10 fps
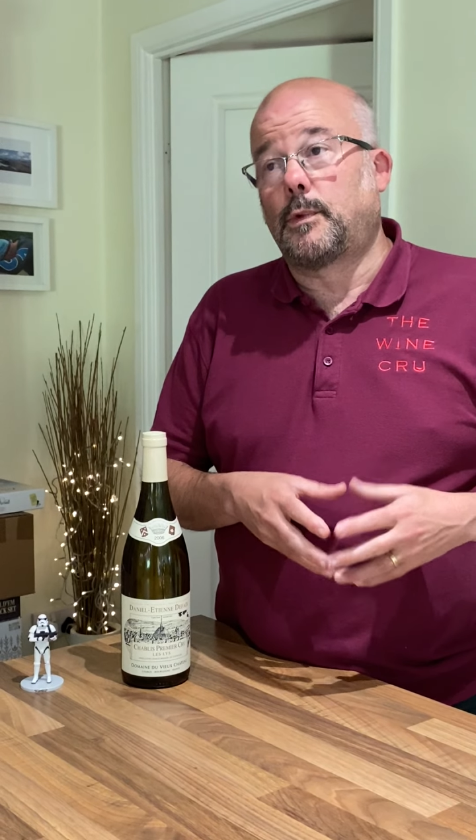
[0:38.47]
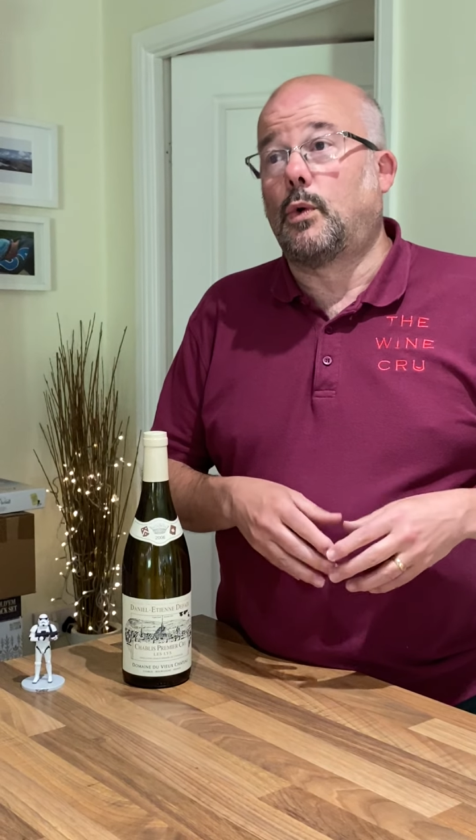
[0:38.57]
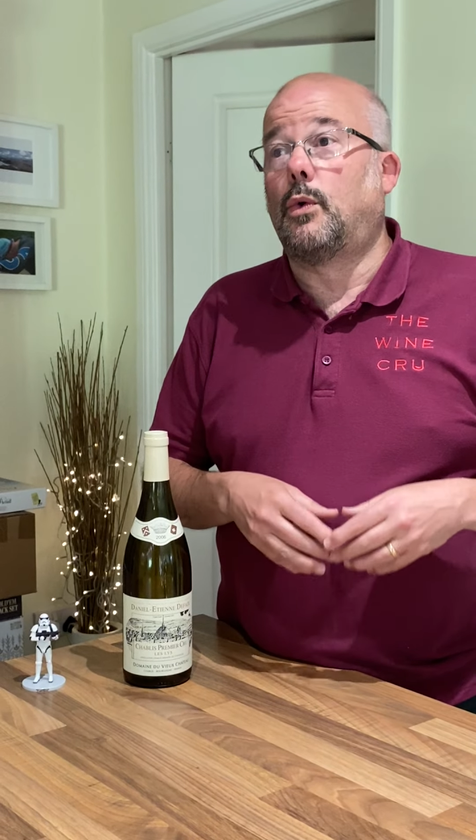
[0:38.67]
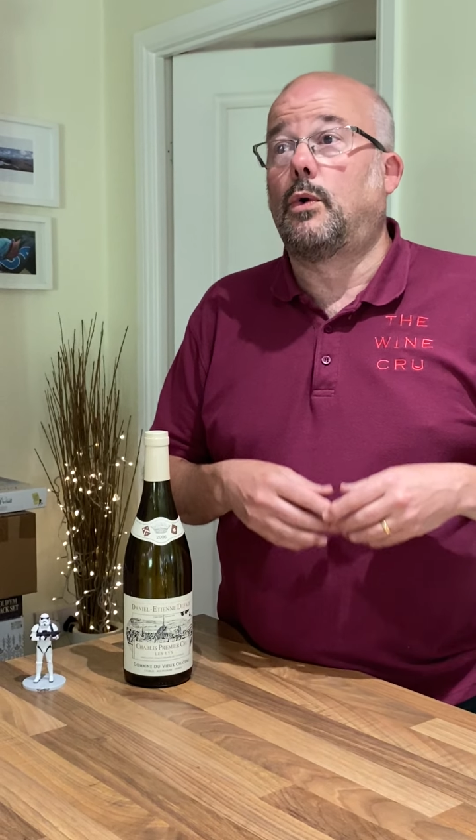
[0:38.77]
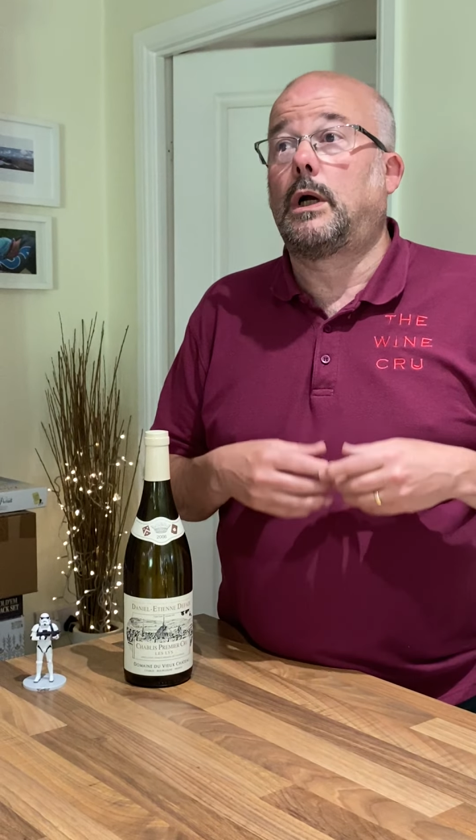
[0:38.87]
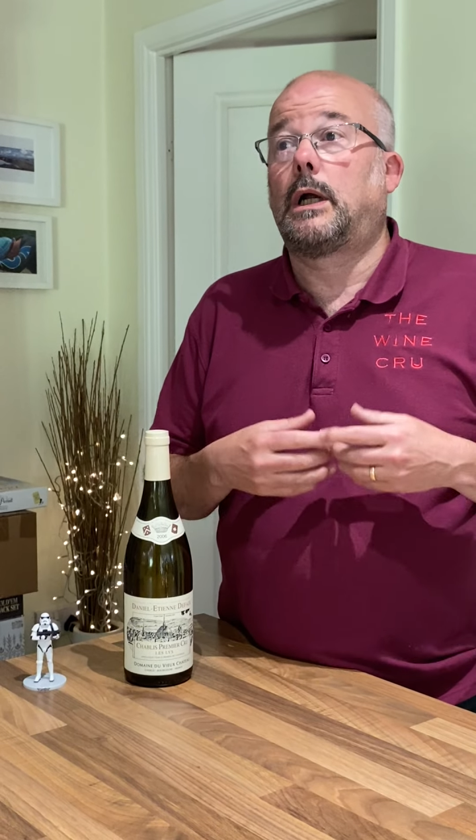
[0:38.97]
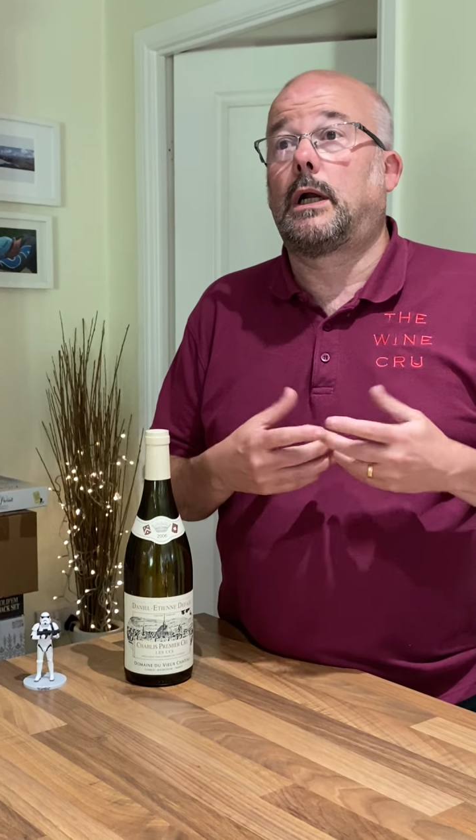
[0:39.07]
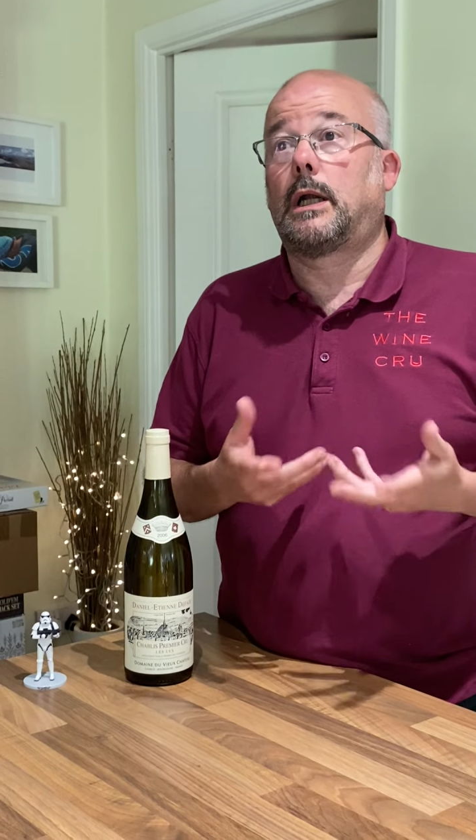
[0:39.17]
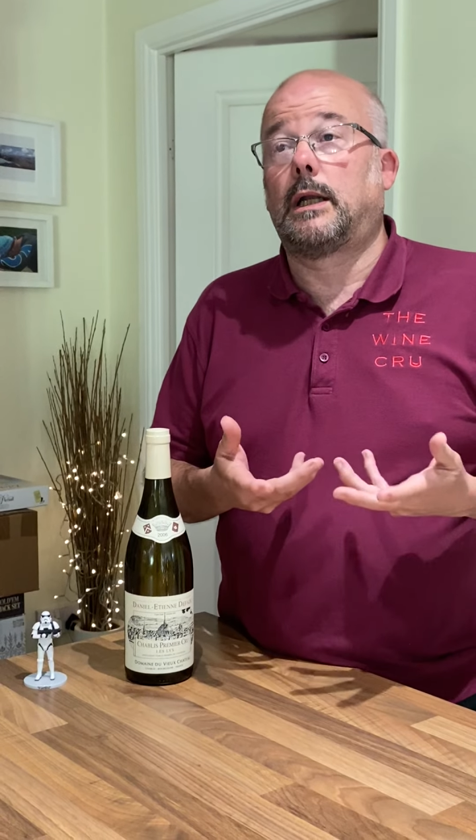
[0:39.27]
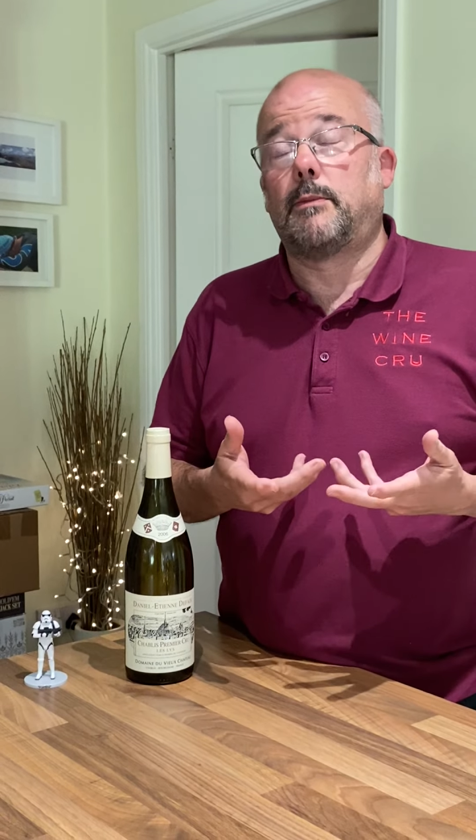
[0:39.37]
or
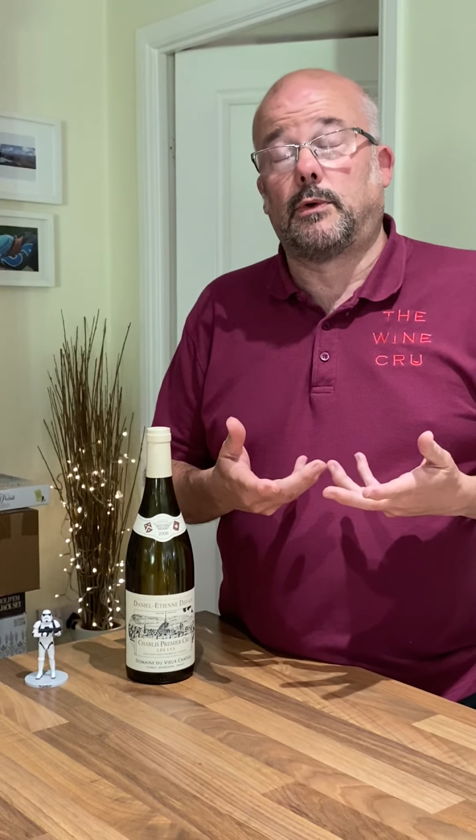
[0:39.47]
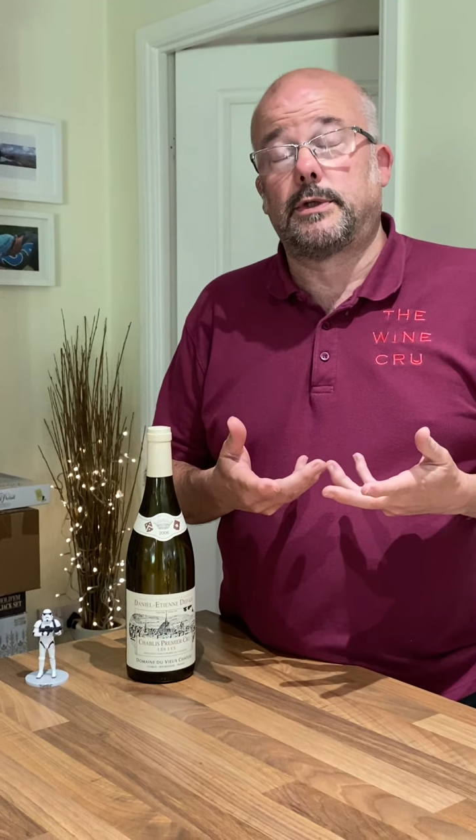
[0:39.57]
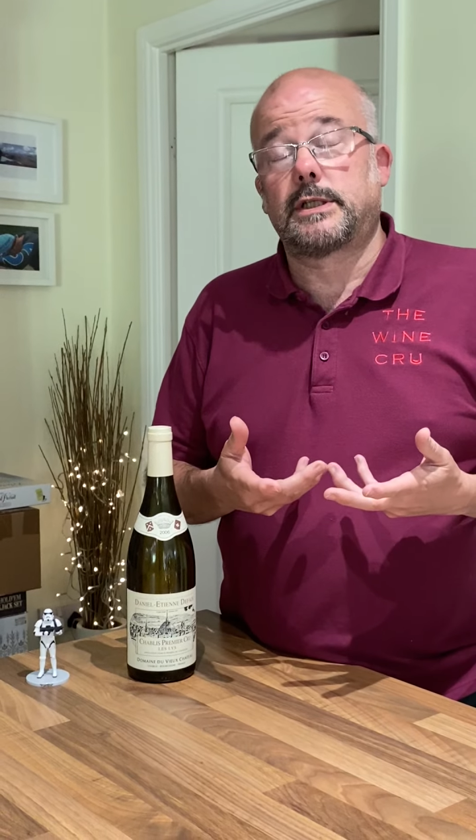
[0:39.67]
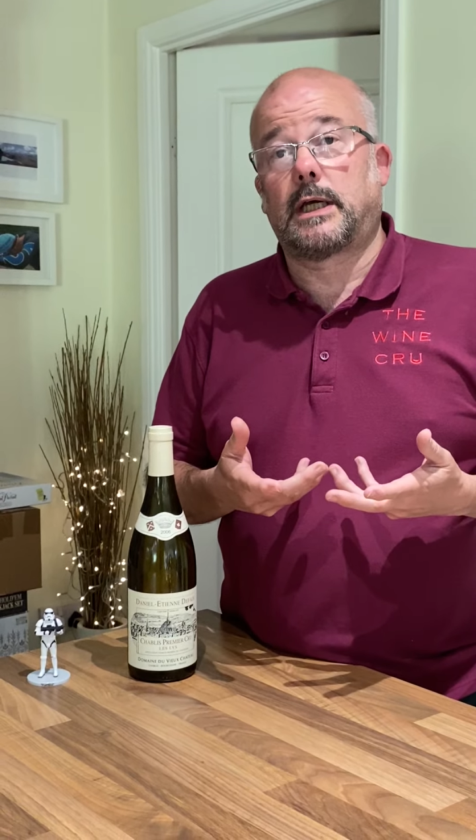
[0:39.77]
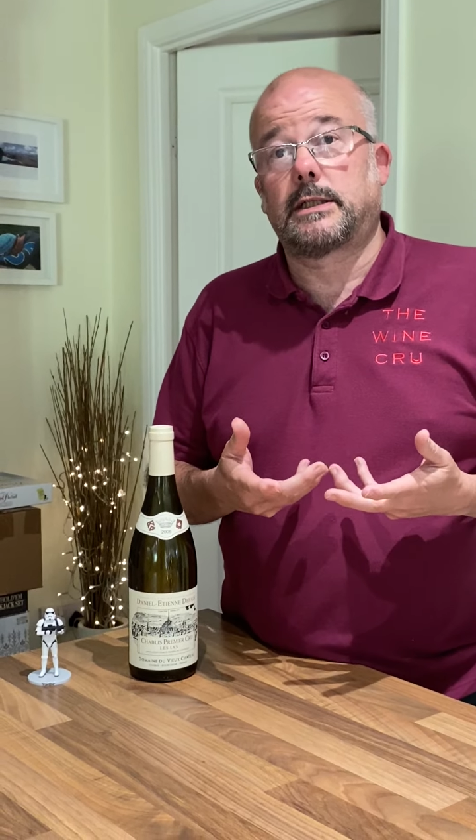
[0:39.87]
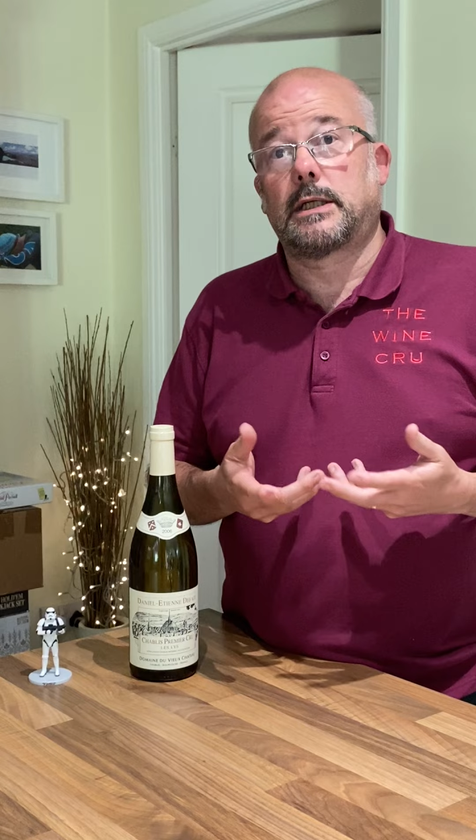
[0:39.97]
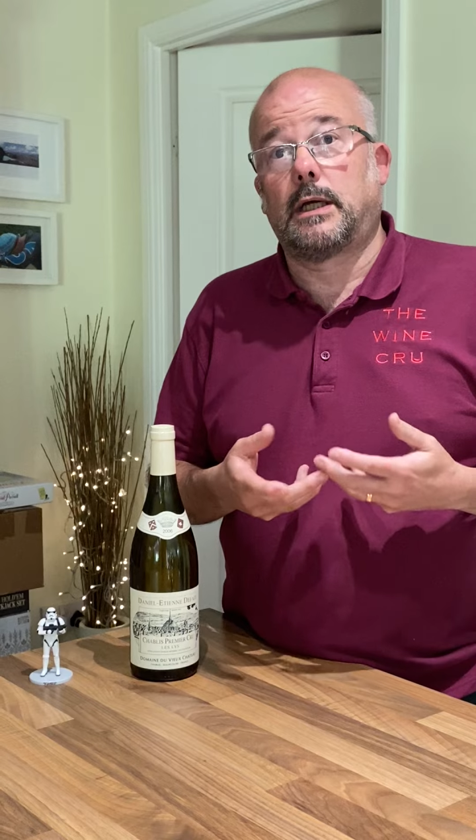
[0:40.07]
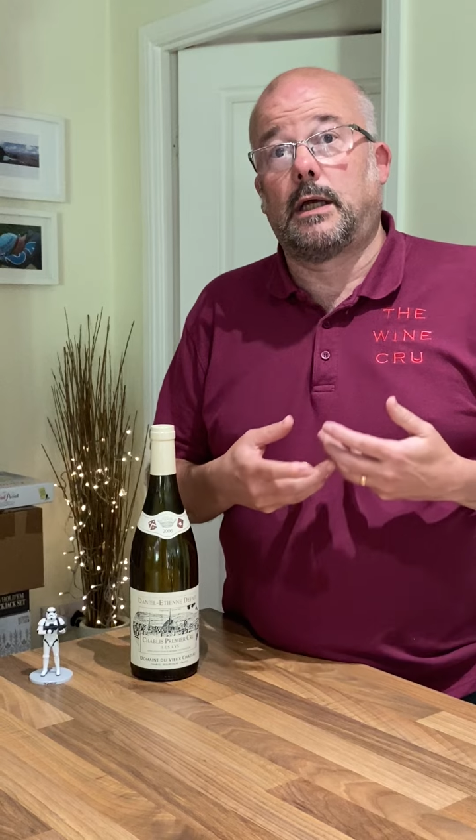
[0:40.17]
climat, as